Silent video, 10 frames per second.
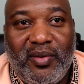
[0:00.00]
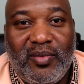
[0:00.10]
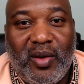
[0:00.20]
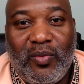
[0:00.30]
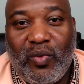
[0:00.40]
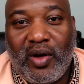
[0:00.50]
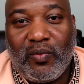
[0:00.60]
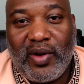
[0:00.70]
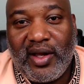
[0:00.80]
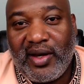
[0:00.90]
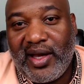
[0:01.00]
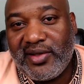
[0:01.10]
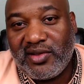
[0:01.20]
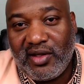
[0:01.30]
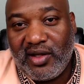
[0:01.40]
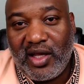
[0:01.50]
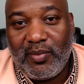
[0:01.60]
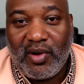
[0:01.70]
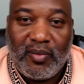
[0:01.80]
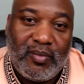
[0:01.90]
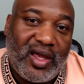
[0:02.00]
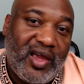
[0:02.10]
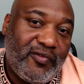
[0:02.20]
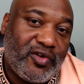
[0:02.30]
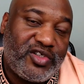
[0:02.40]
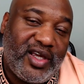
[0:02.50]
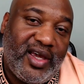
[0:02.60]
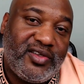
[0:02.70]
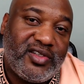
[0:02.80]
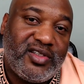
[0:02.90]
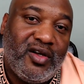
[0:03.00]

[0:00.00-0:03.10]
number one, recognize looking at behavioral changes